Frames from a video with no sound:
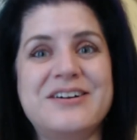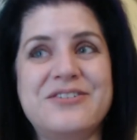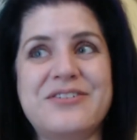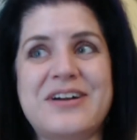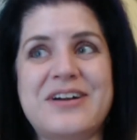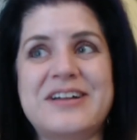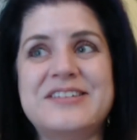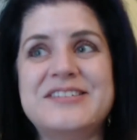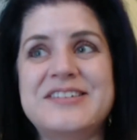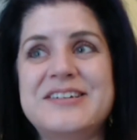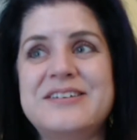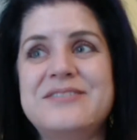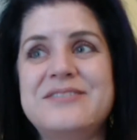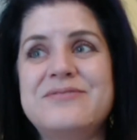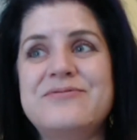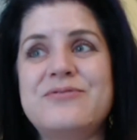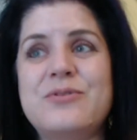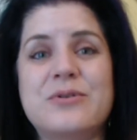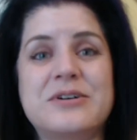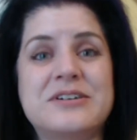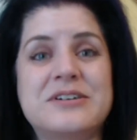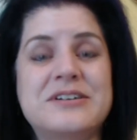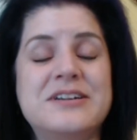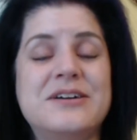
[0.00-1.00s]
aggressive
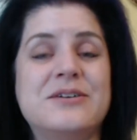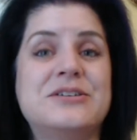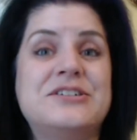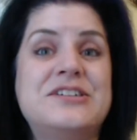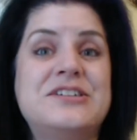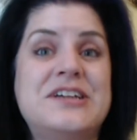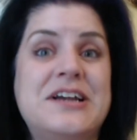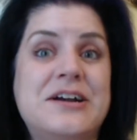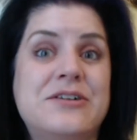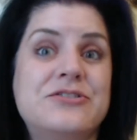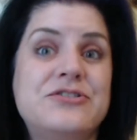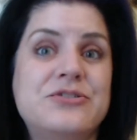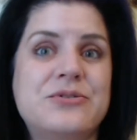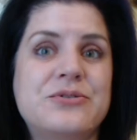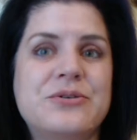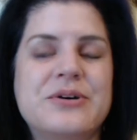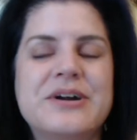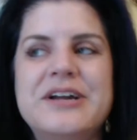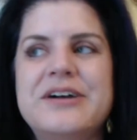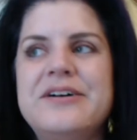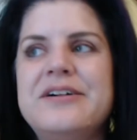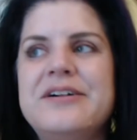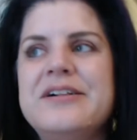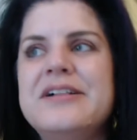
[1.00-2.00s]
or
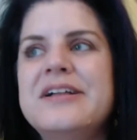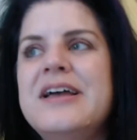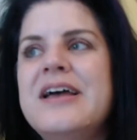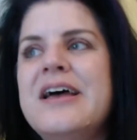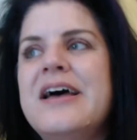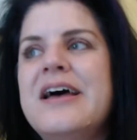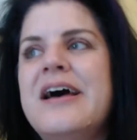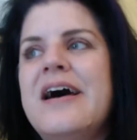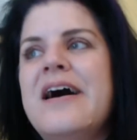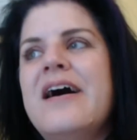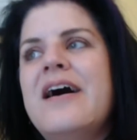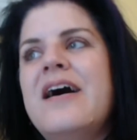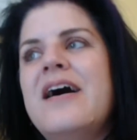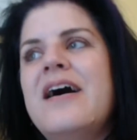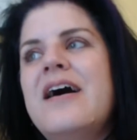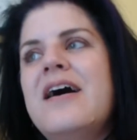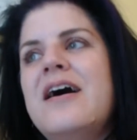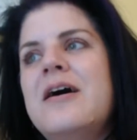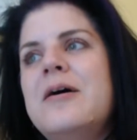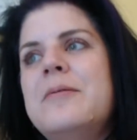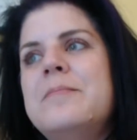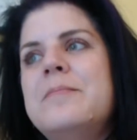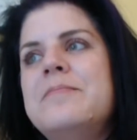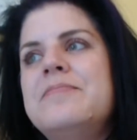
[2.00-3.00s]
territorial.
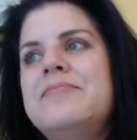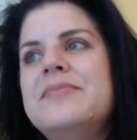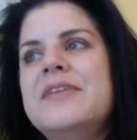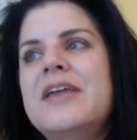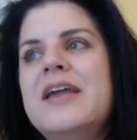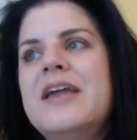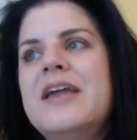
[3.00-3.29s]
And